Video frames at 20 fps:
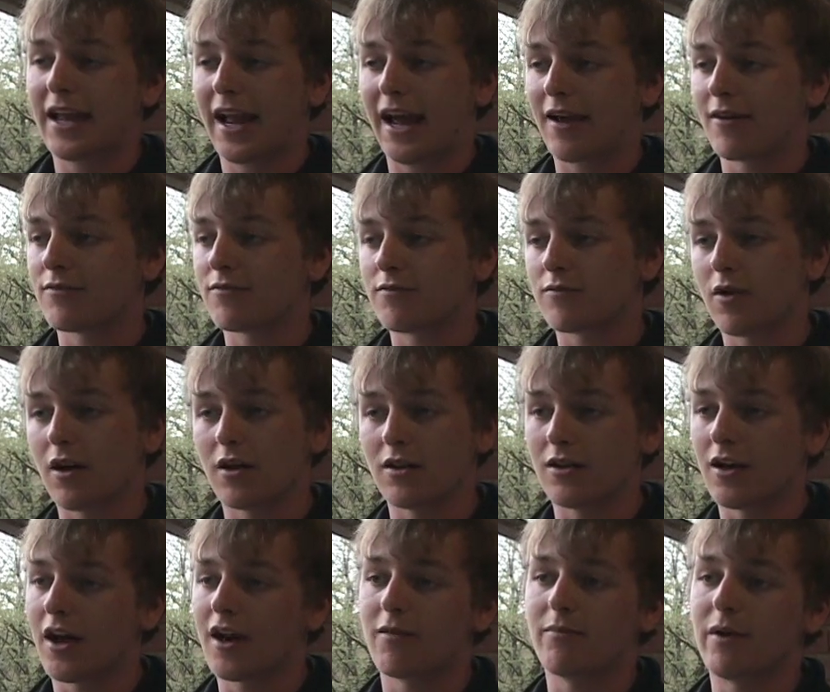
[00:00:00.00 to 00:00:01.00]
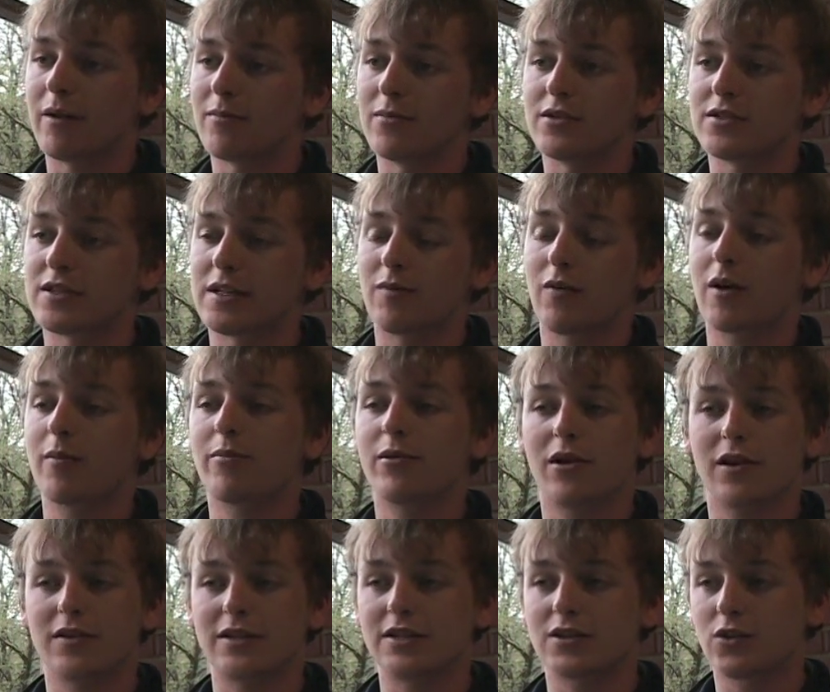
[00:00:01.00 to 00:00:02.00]
have a lot of members, and they want to put
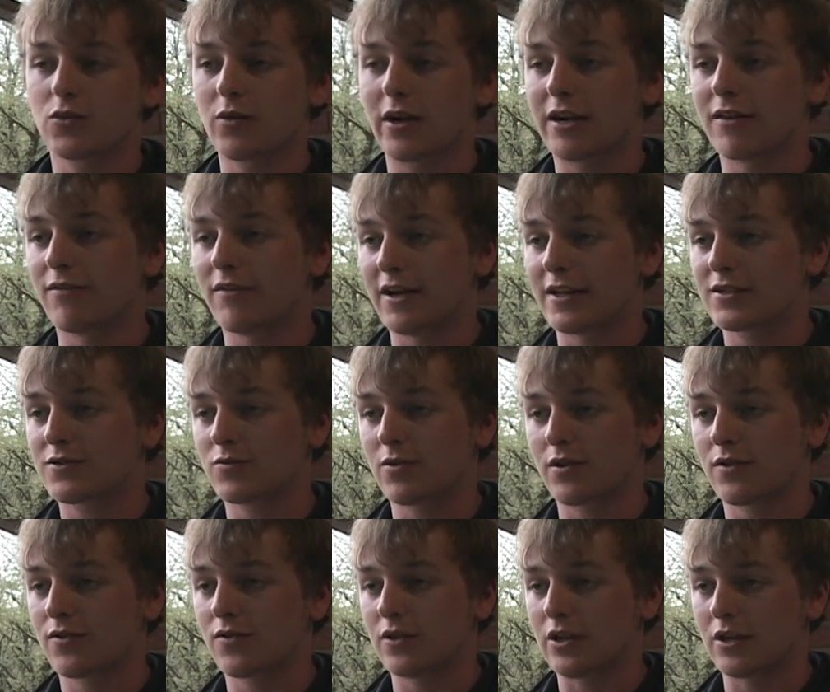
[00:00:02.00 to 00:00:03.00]
on these great events with